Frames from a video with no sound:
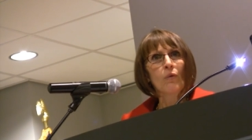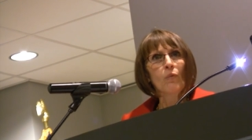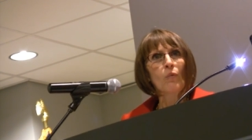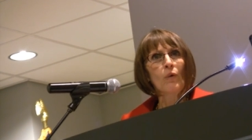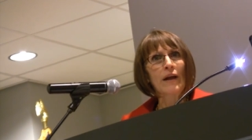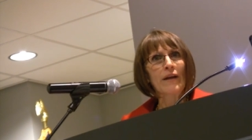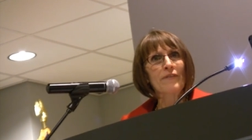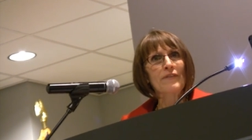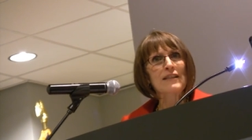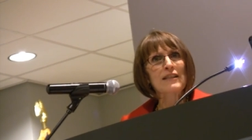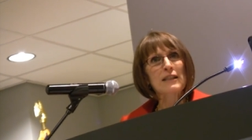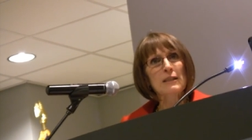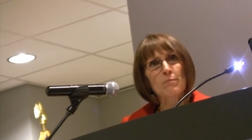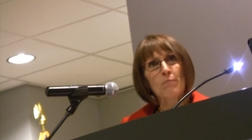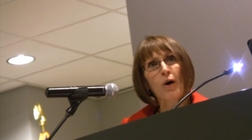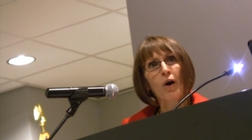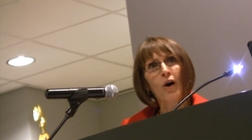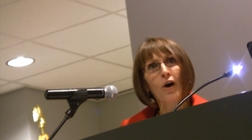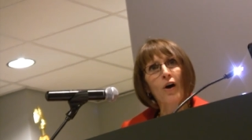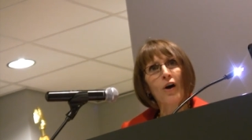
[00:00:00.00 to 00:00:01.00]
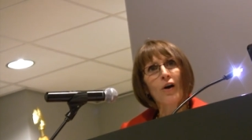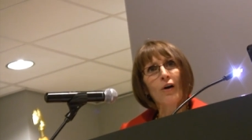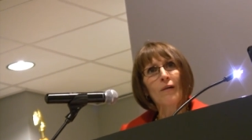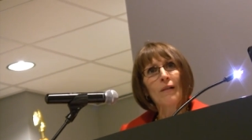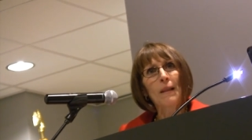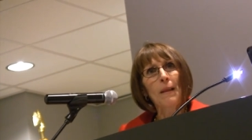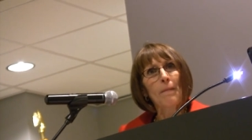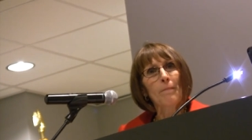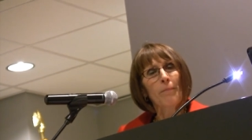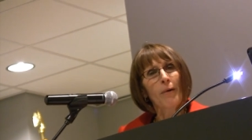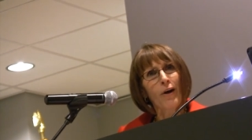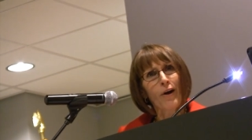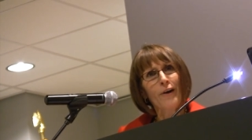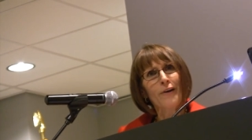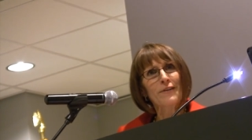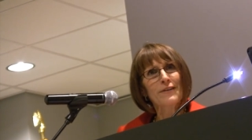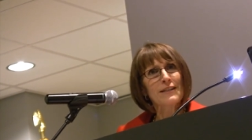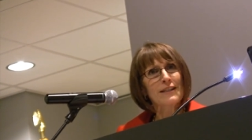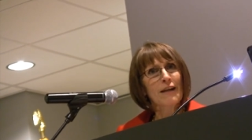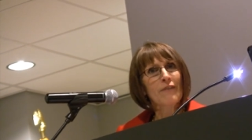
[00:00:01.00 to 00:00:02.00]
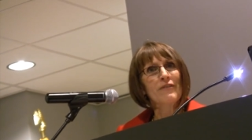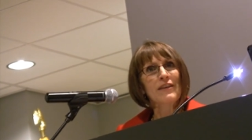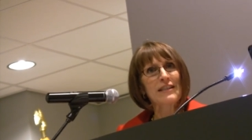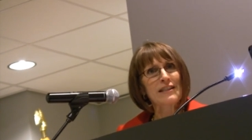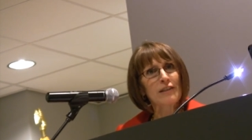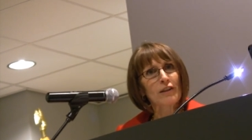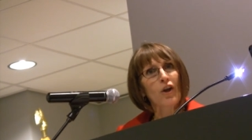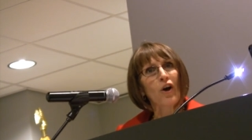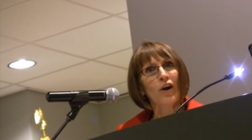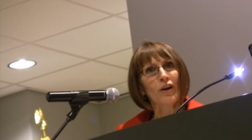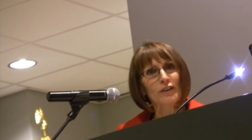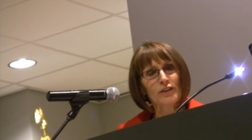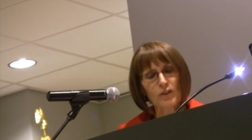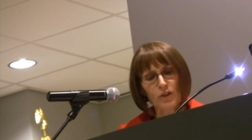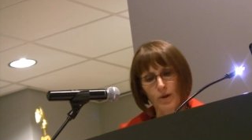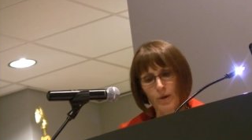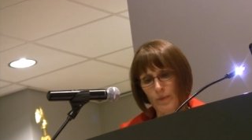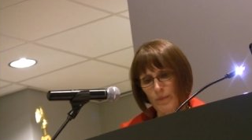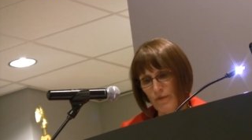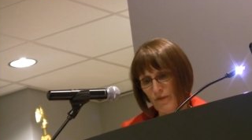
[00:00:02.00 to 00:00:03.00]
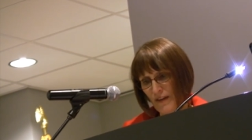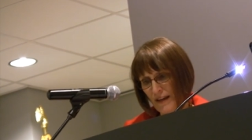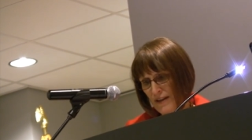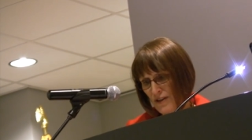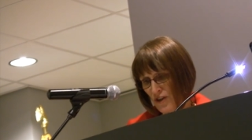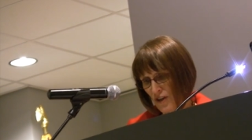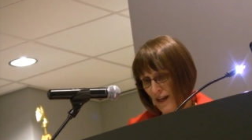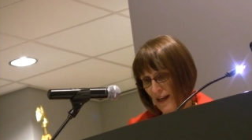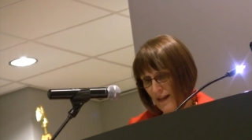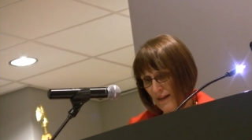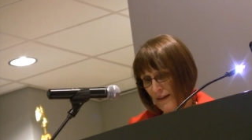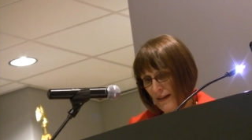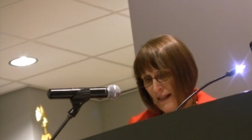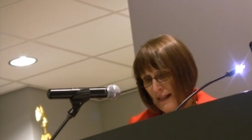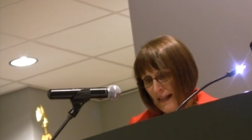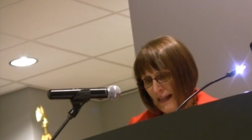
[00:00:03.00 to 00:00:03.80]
with small parts of this long-term vision.